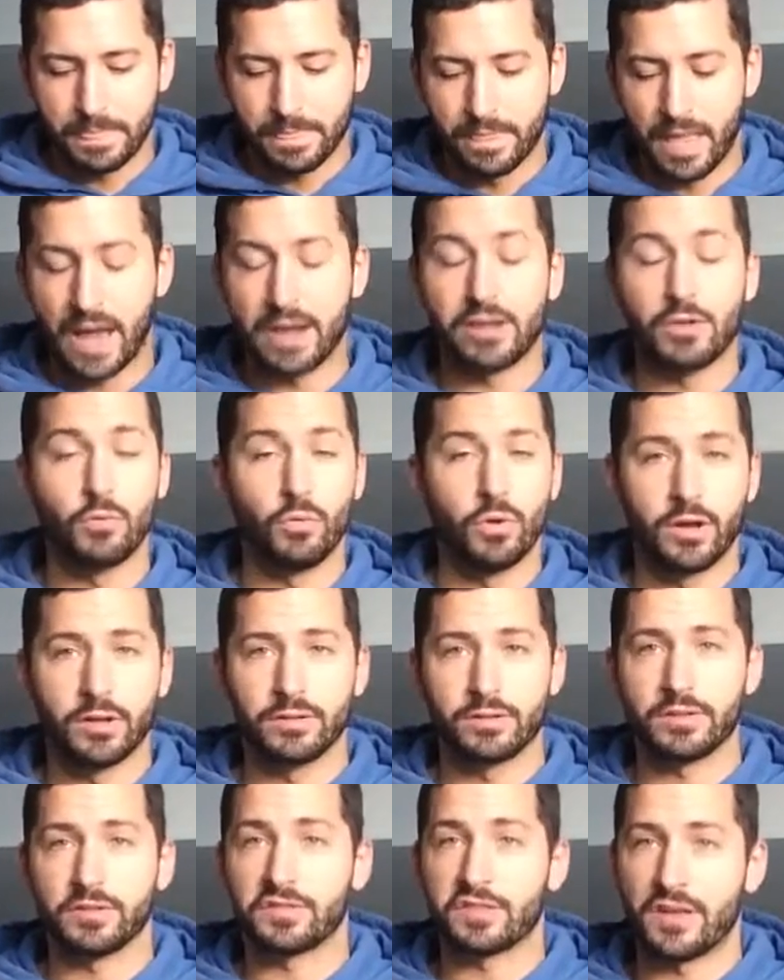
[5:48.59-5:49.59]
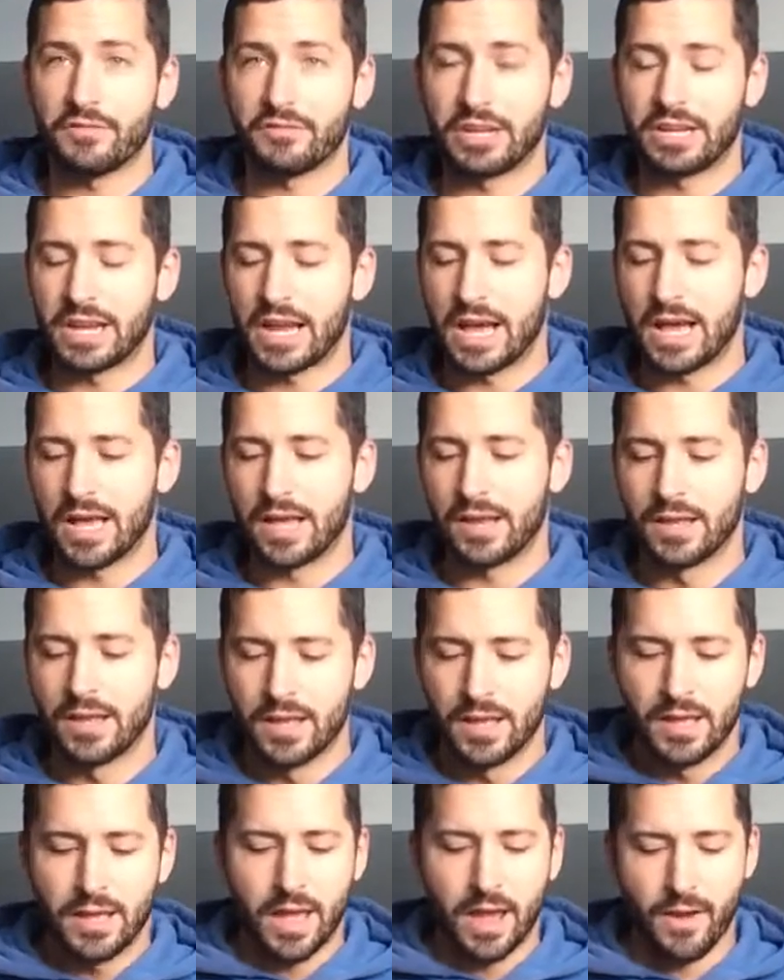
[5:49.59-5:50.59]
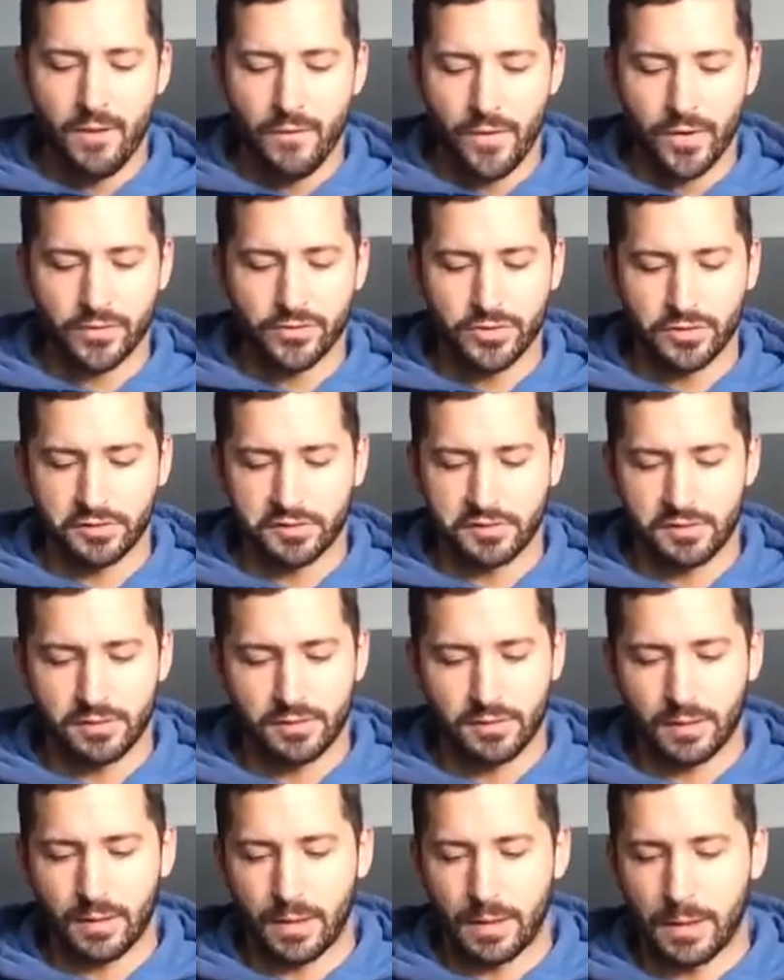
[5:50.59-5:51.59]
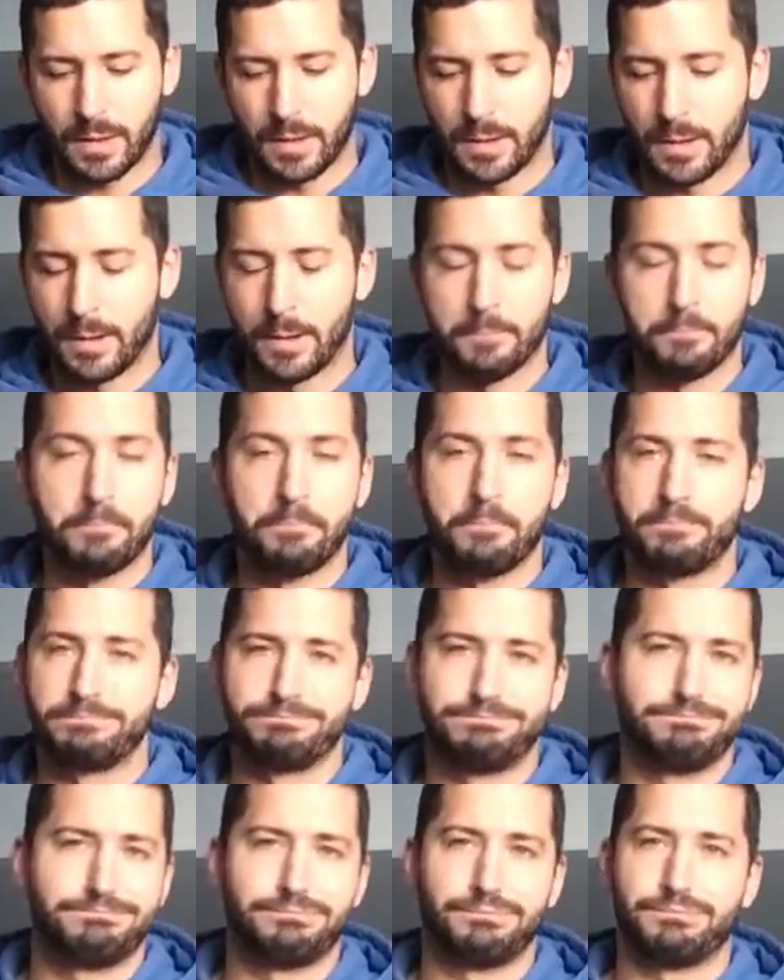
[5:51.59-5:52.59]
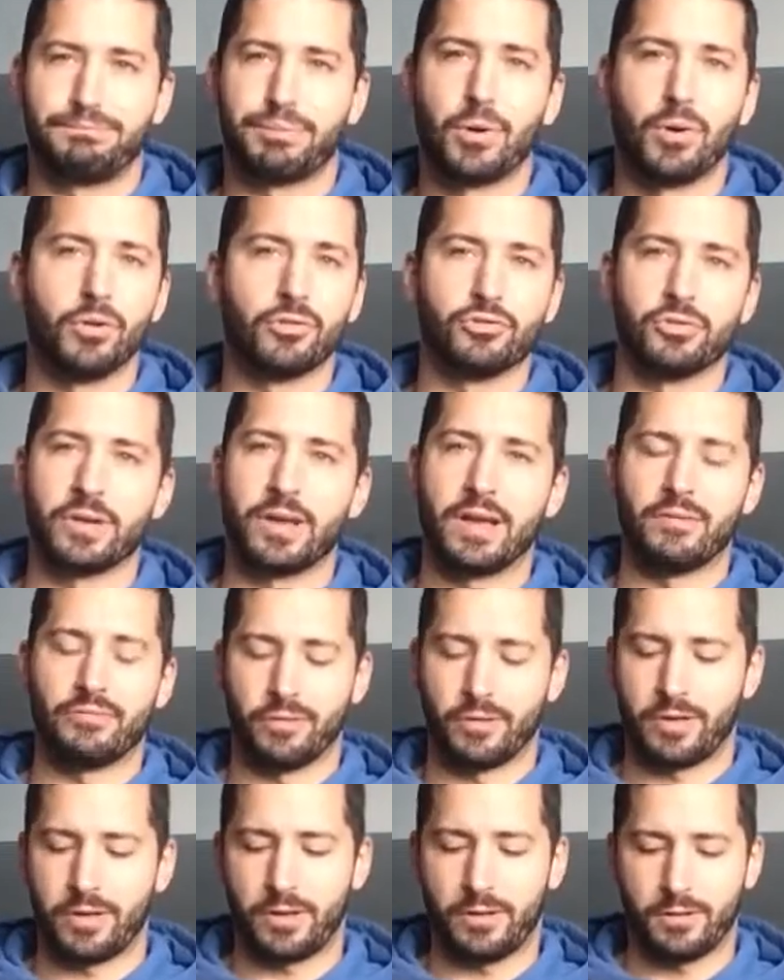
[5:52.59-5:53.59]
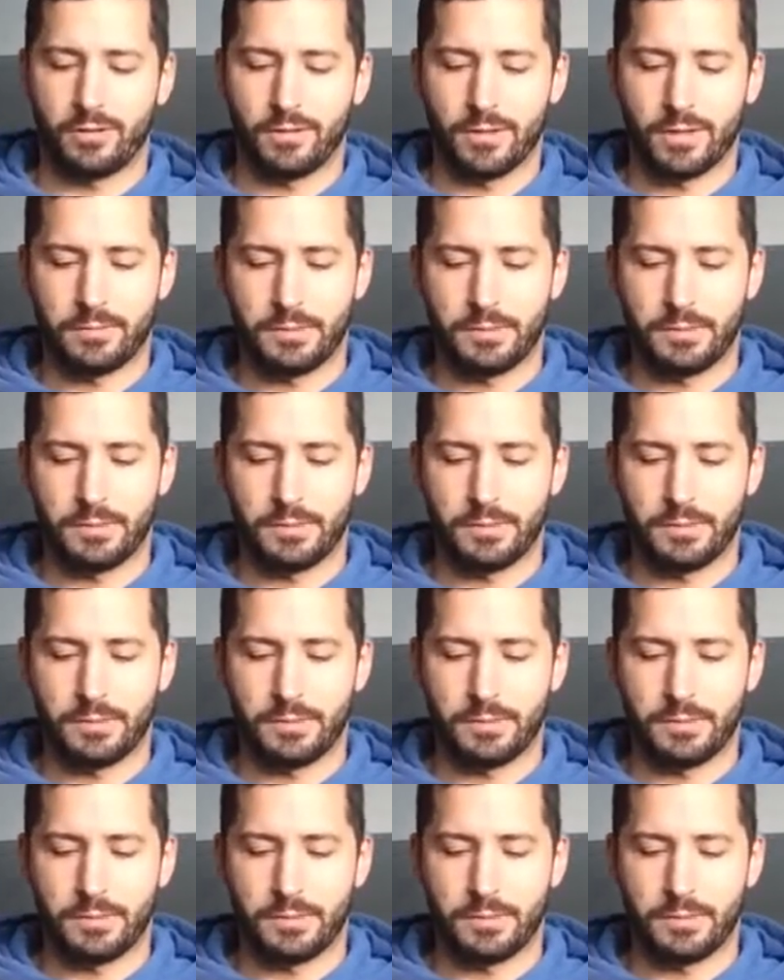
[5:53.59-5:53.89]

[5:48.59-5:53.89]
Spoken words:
91-79. Eric just a paltry effort here.